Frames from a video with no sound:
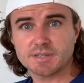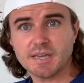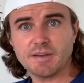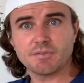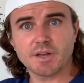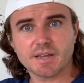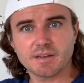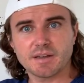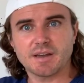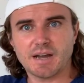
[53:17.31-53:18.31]
they have like
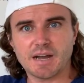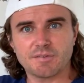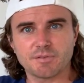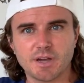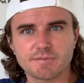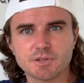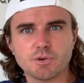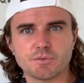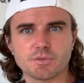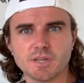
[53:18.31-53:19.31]
a half-life too,
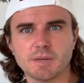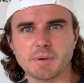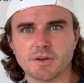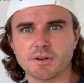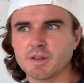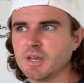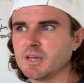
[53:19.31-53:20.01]
if you think about it.